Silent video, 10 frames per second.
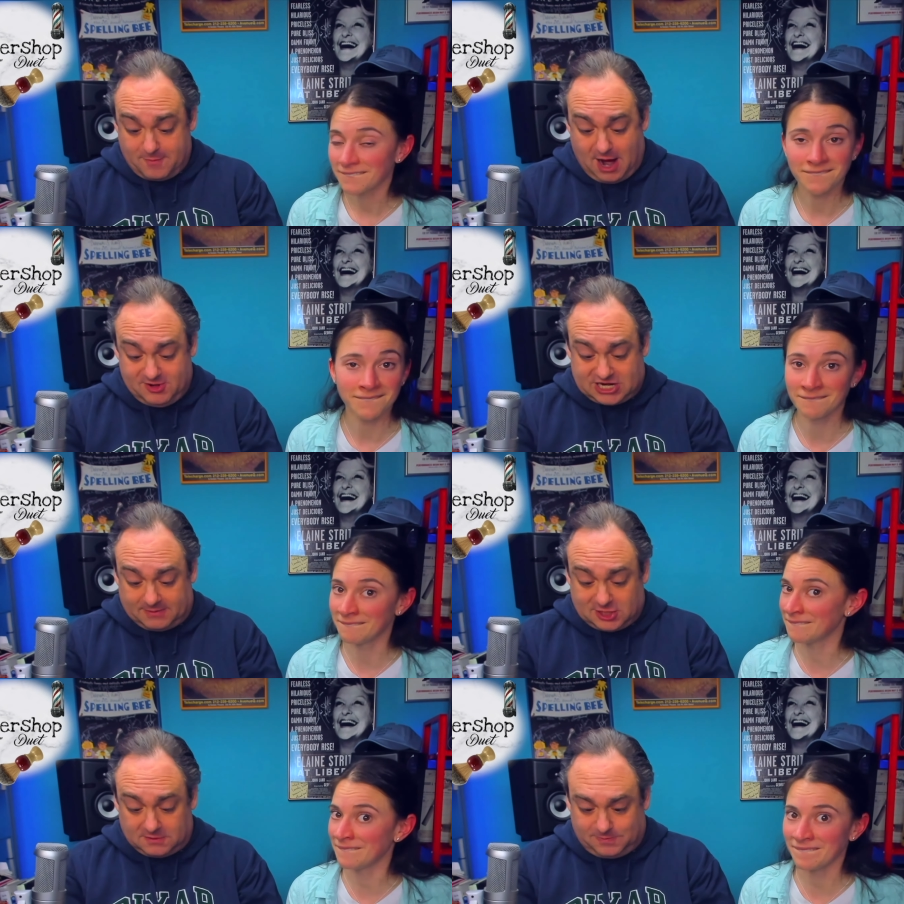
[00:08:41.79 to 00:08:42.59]

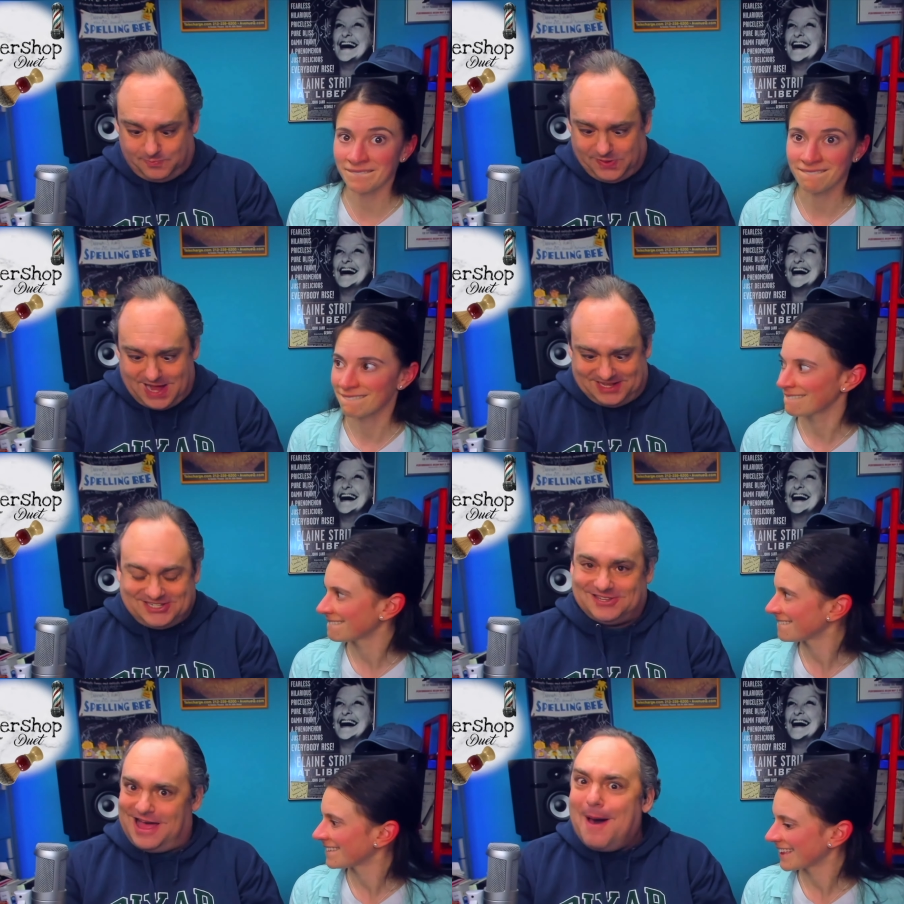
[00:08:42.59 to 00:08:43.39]
Speaker 1: barbershop mm -mm. soaps, but
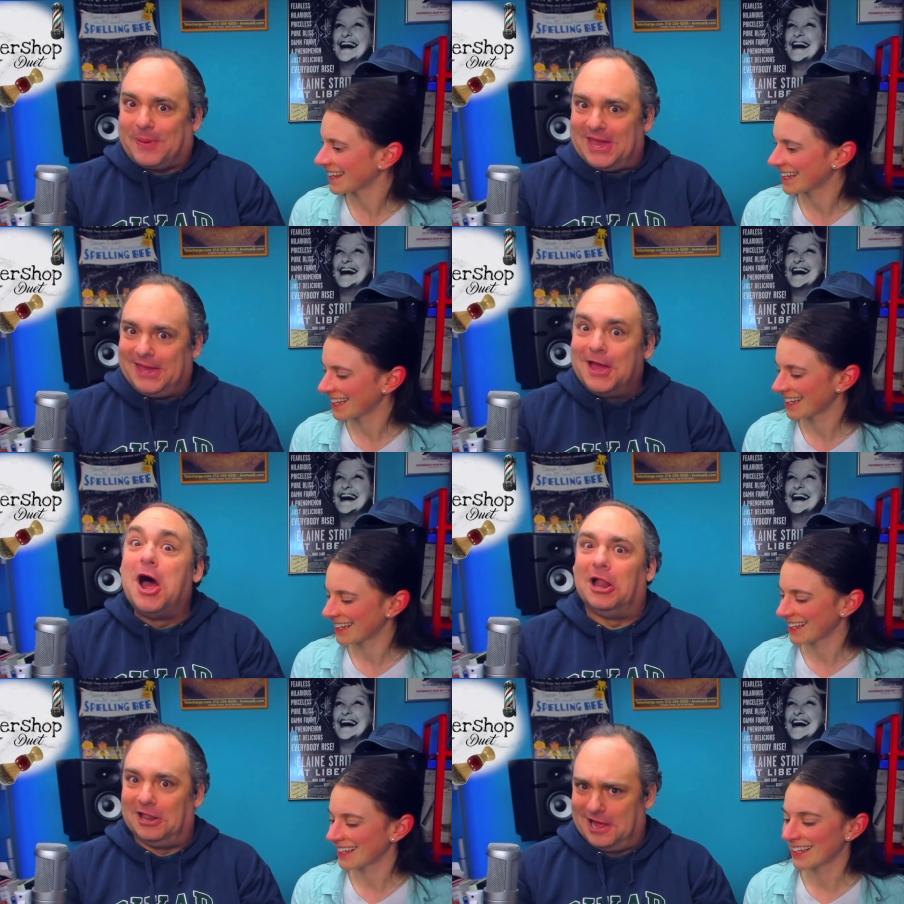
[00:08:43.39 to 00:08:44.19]
Sloppy
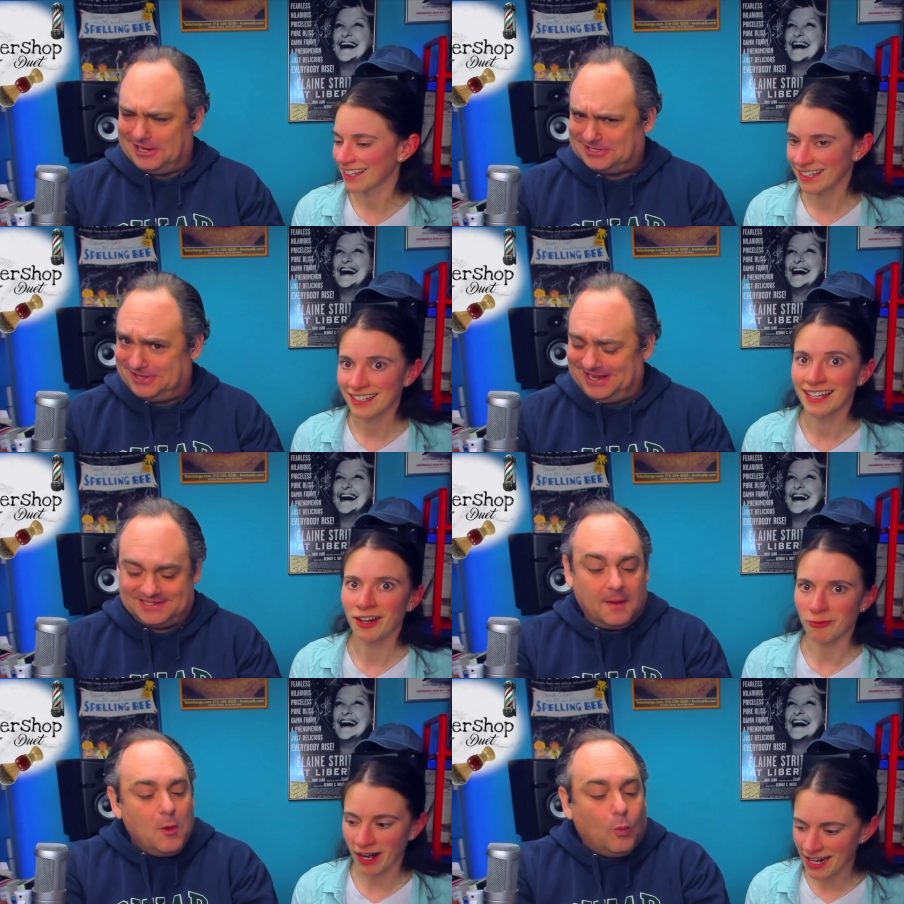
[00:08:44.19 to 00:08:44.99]
likes
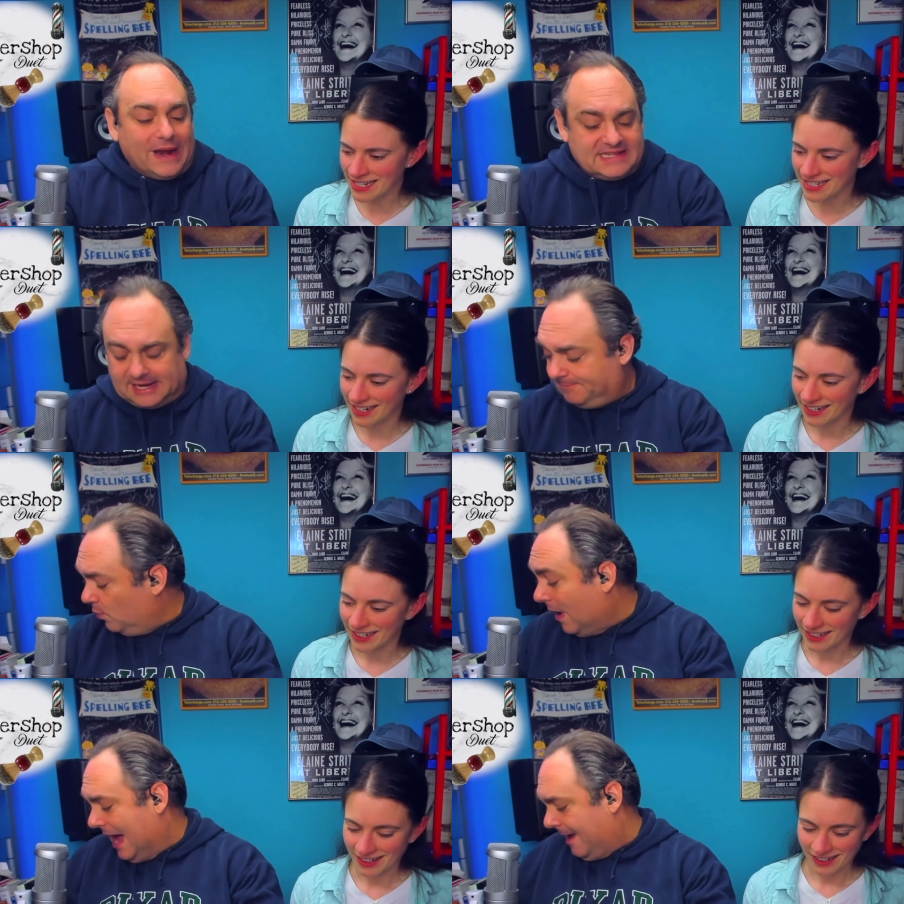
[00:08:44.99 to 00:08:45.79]
this. Right? What is it?
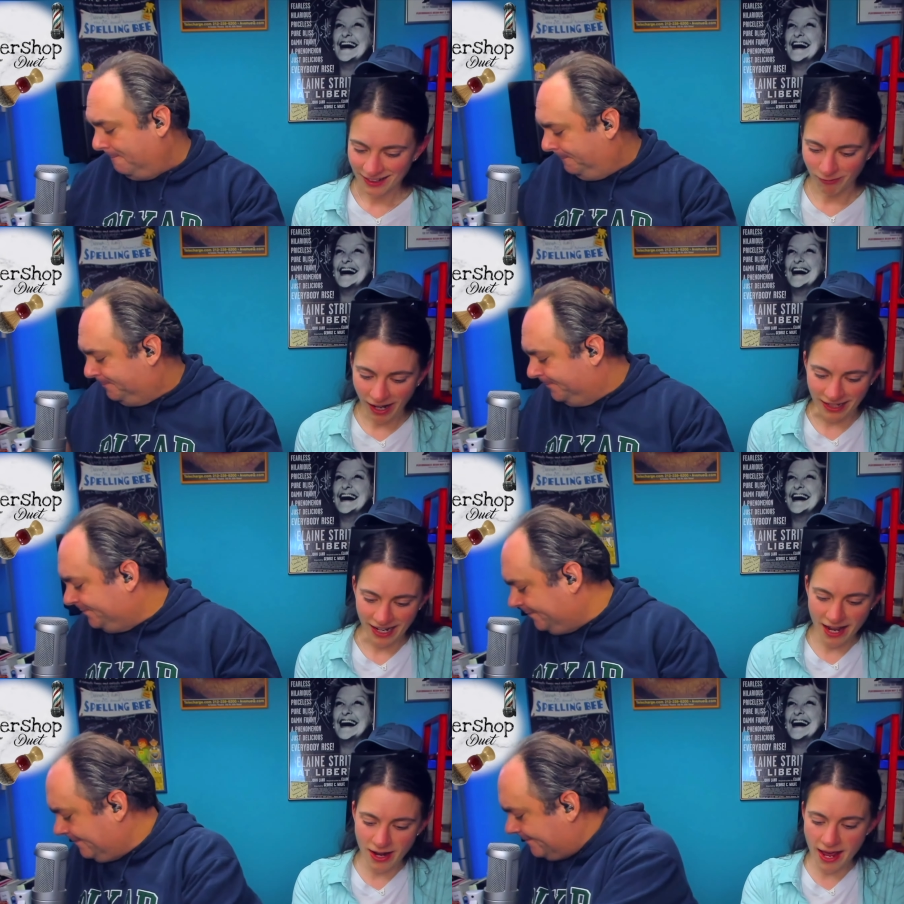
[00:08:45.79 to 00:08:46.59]
Why?
Speaker 2: Right.
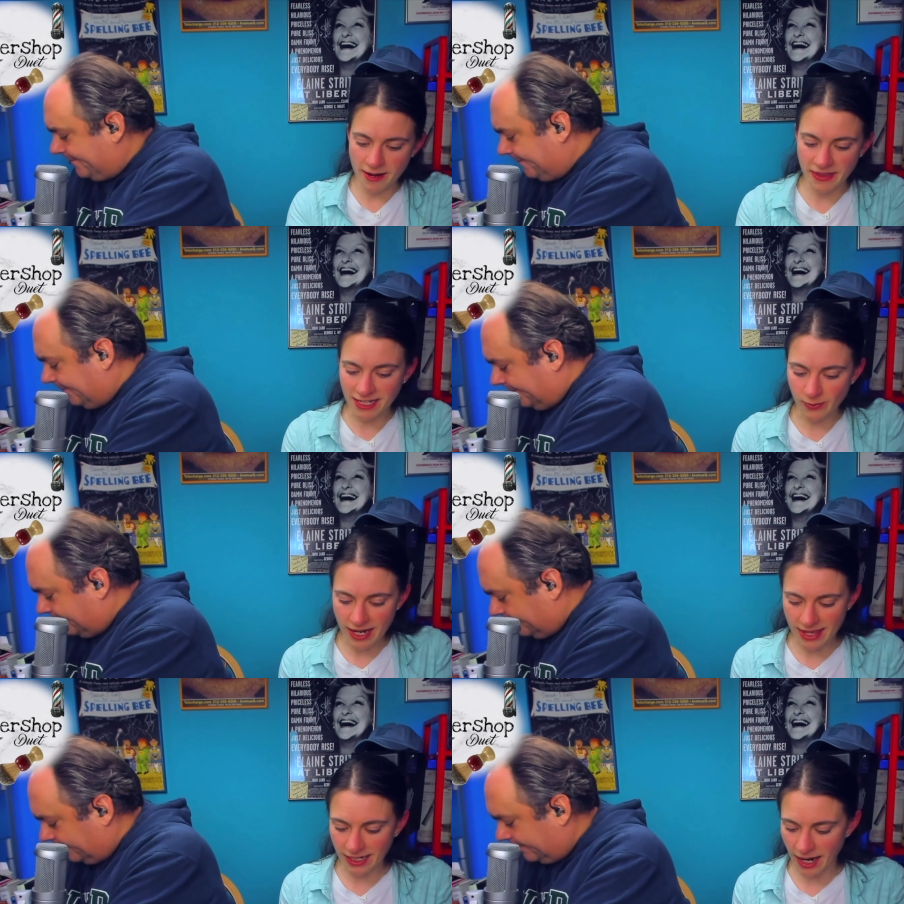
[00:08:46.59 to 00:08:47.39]
And, and that's what
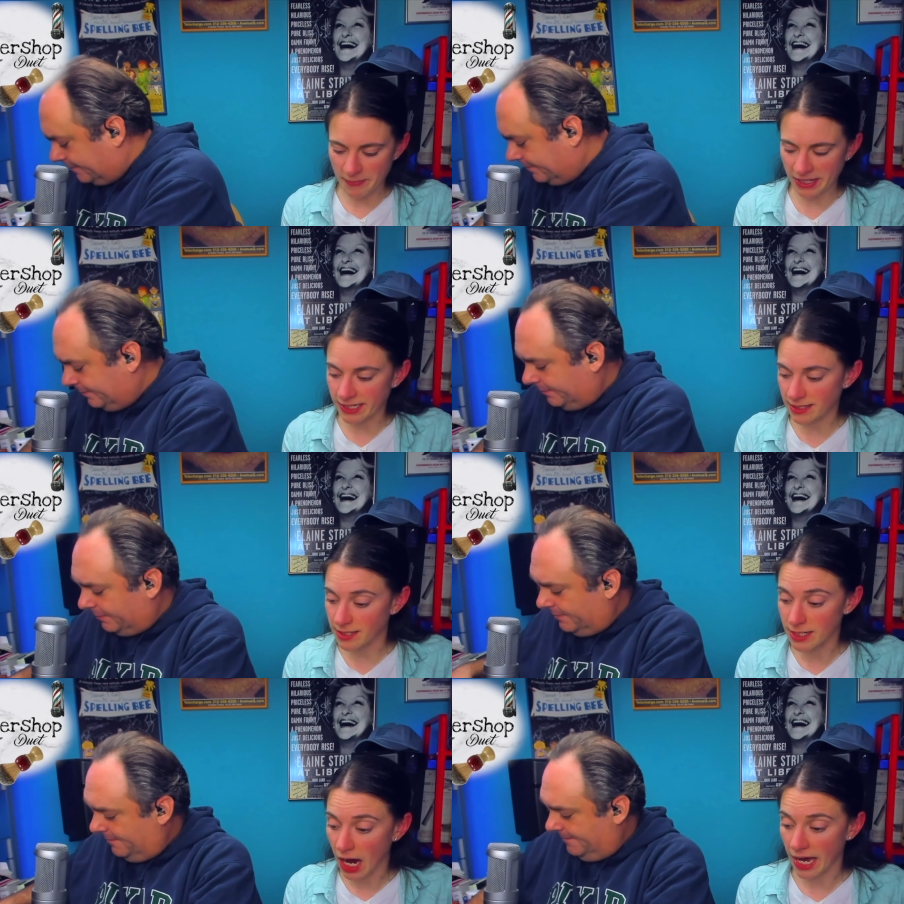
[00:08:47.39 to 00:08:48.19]
I think because
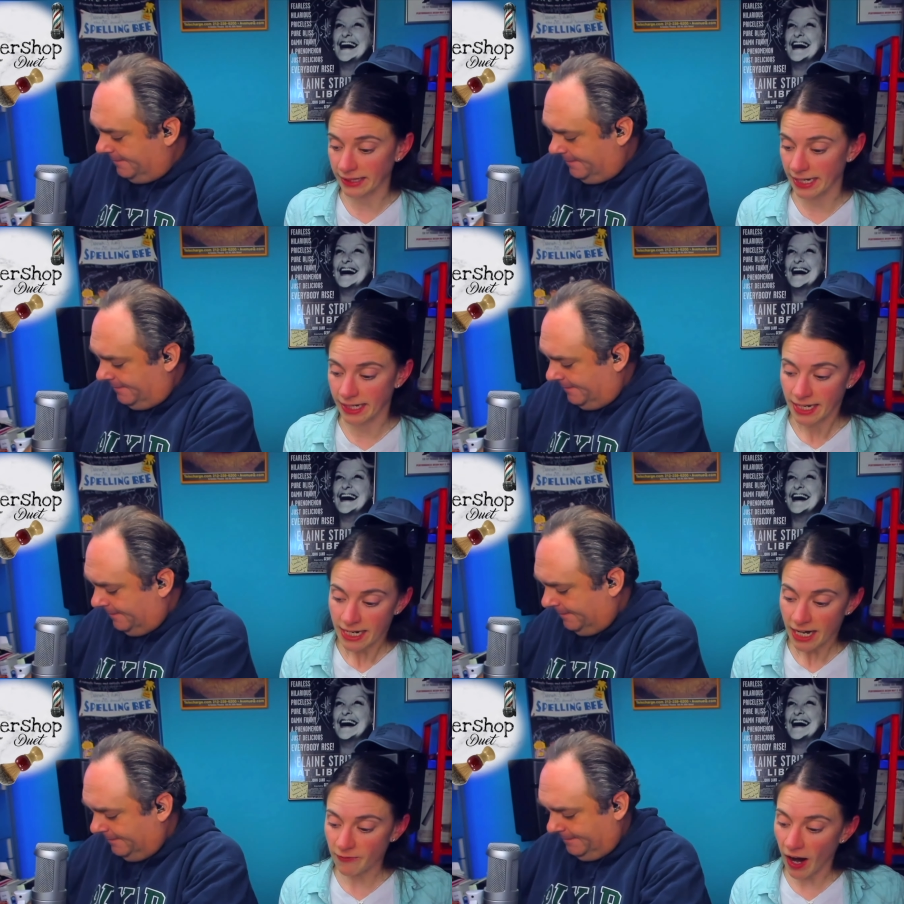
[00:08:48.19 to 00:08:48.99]
it's not like
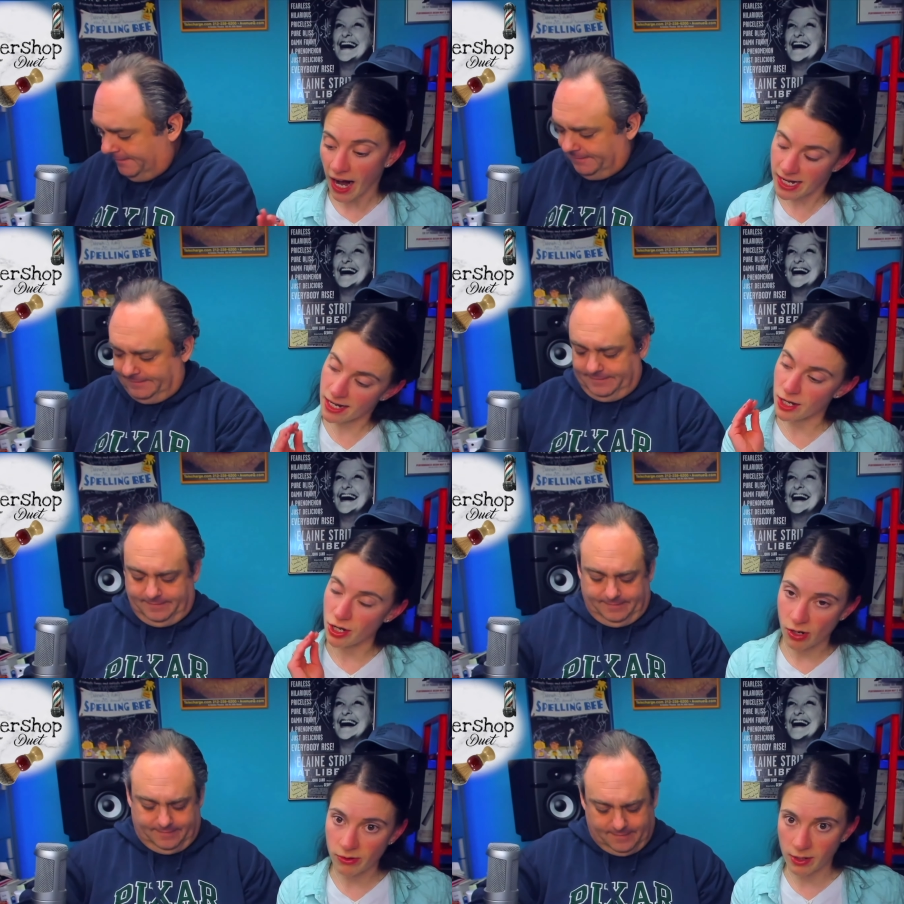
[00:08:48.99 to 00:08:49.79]
if I didn't
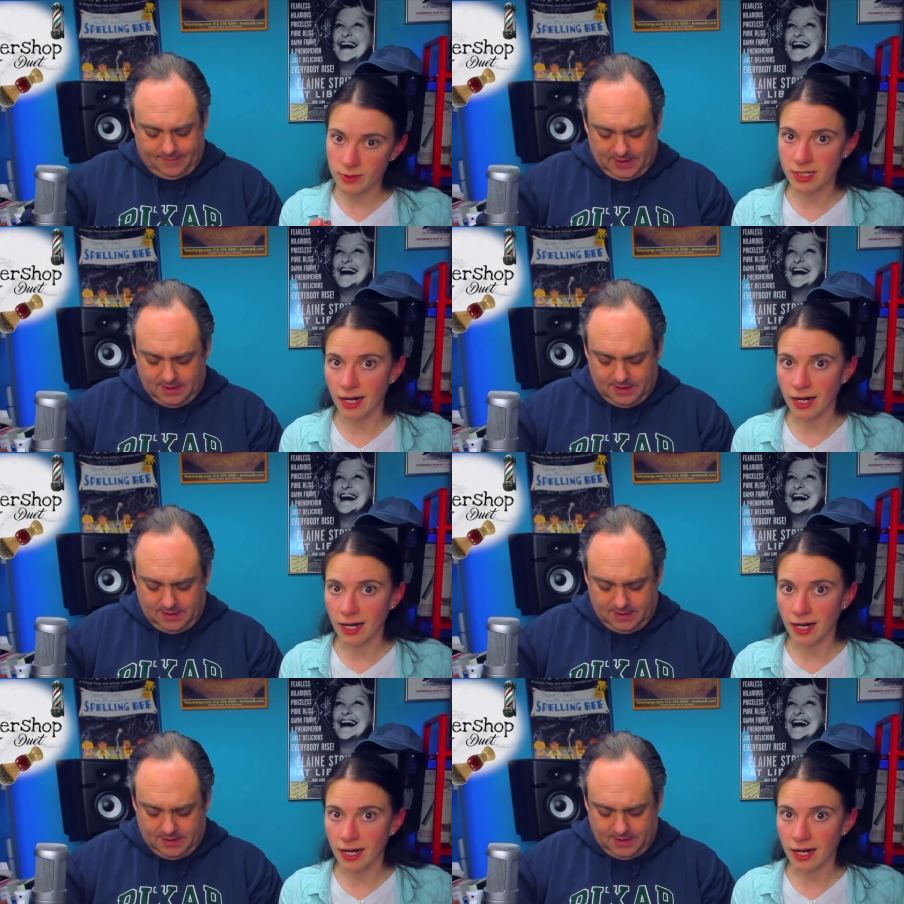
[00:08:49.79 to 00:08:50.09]
know that it was